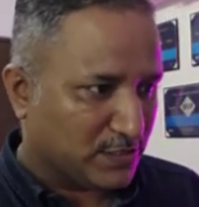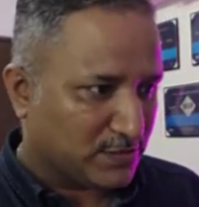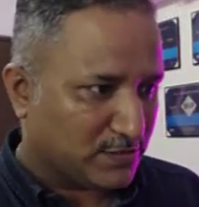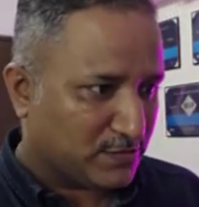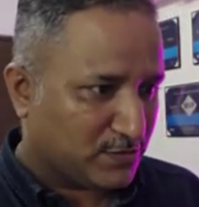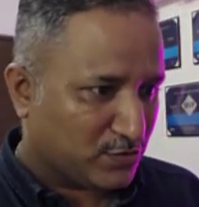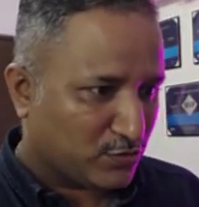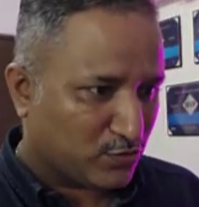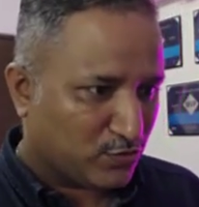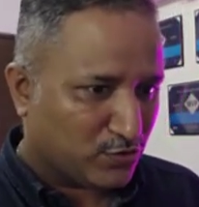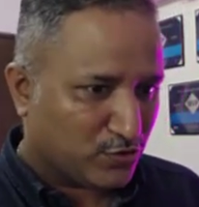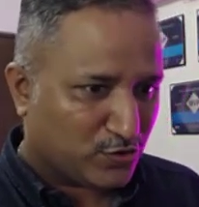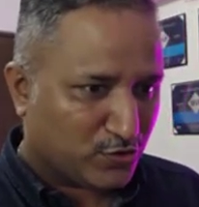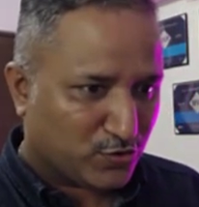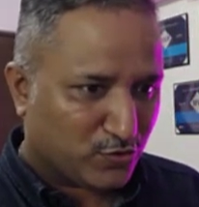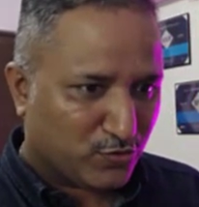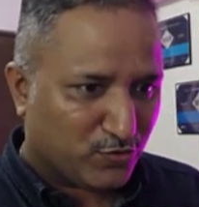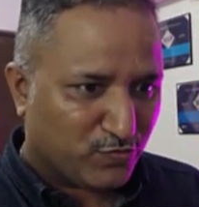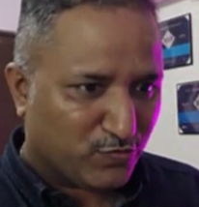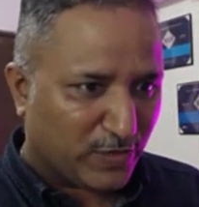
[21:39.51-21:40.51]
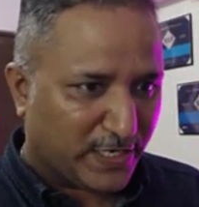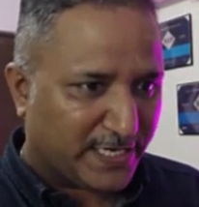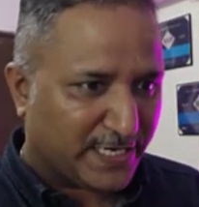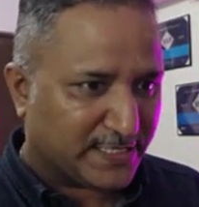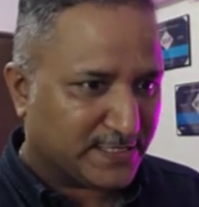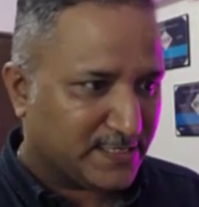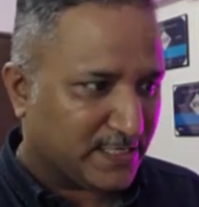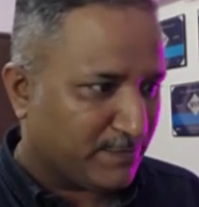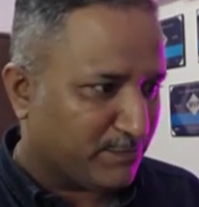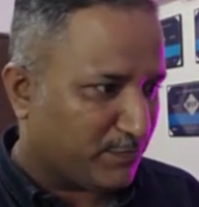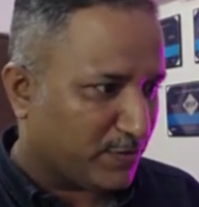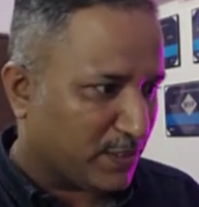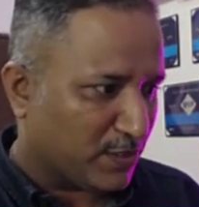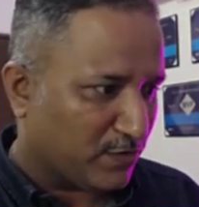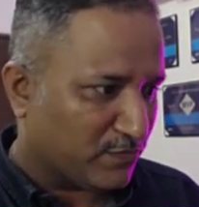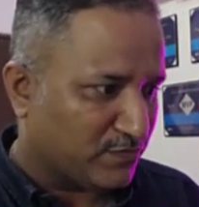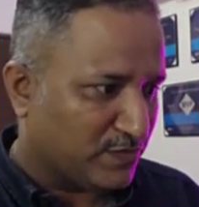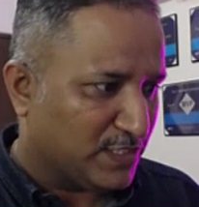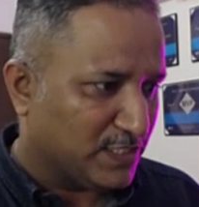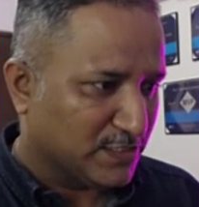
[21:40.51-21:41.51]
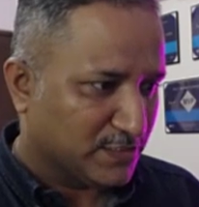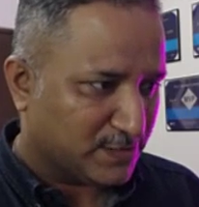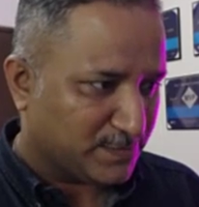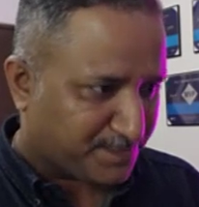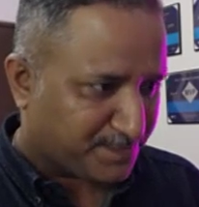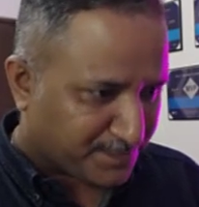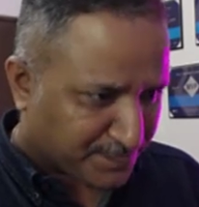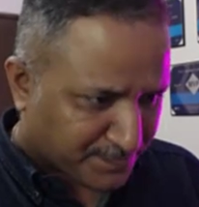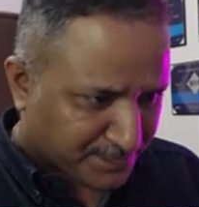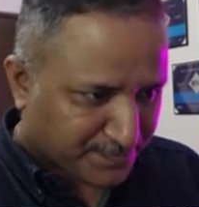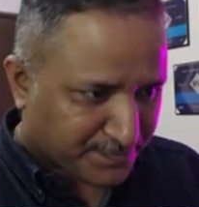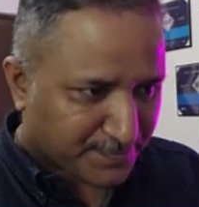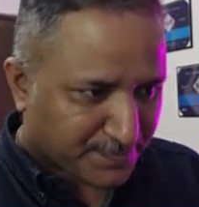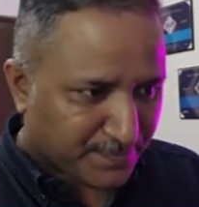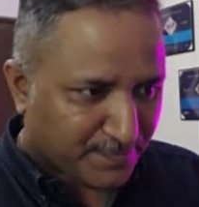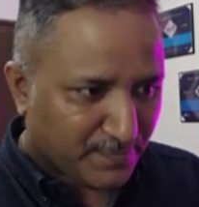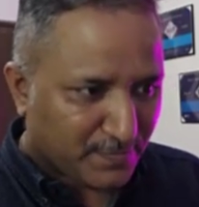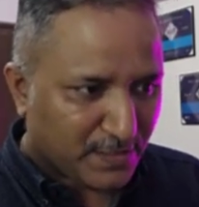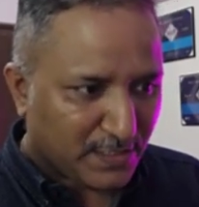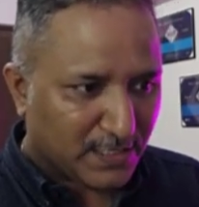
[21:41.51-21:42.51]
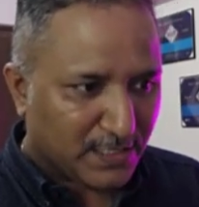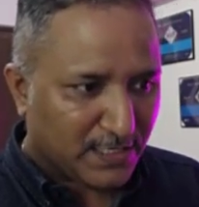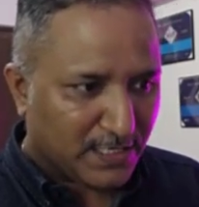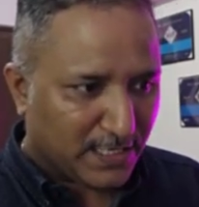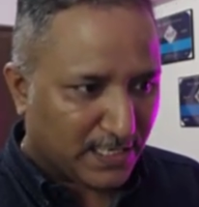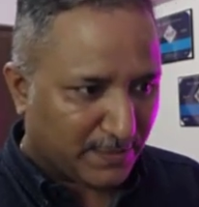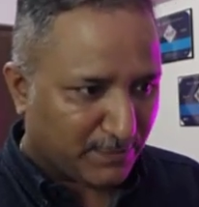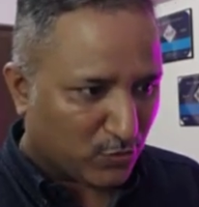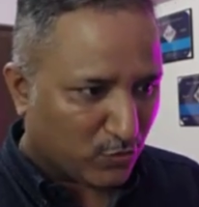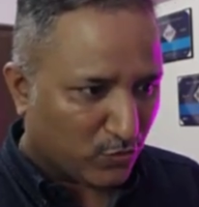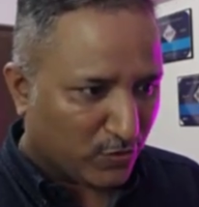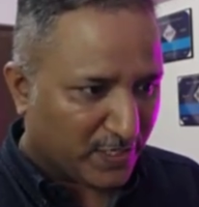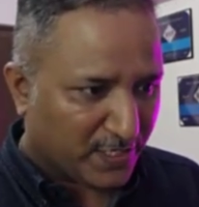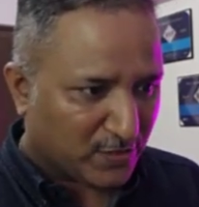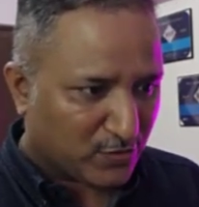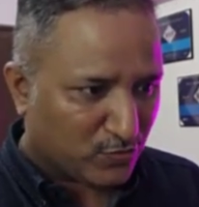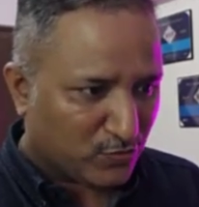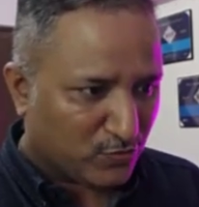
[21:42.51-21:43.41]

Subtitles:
To show one example of this, I'm going to